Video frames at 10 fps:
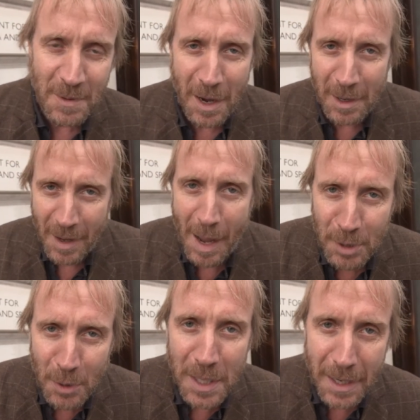Right, I'm
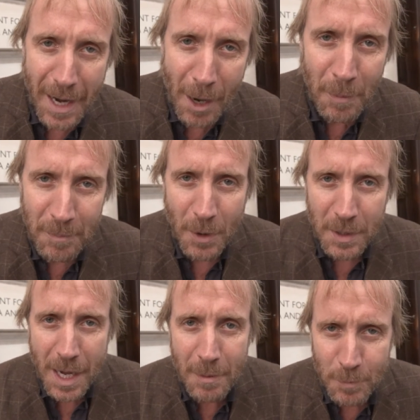going in now.
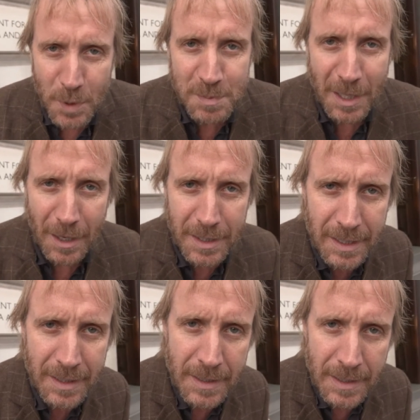Okay, wish me luck.
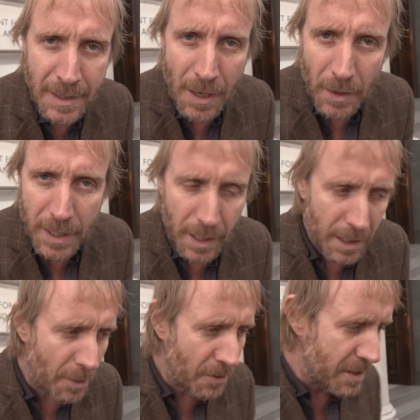Okay,
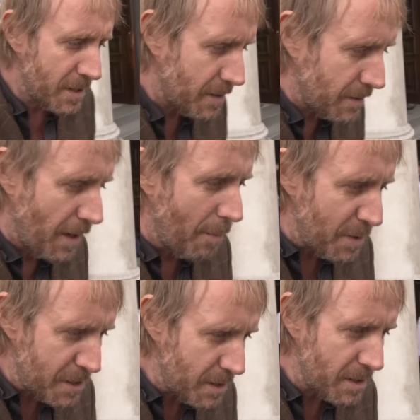come on, Rhys.
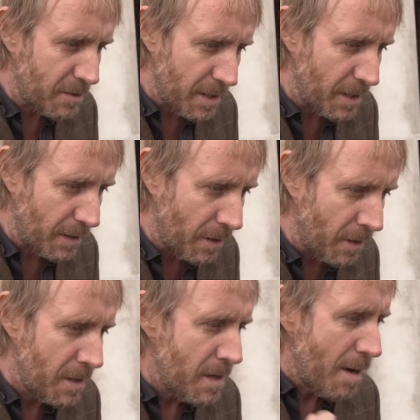Ambition is critical.
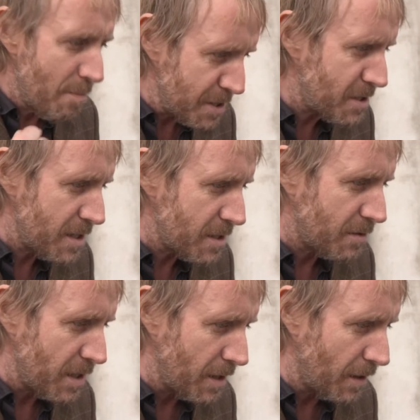Ambition is
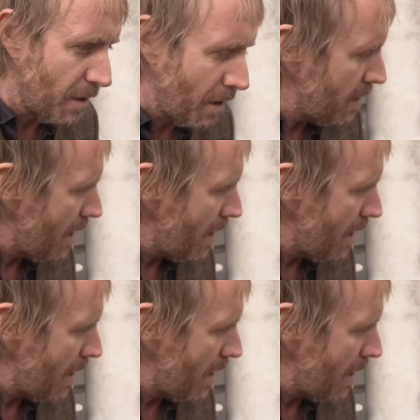critical.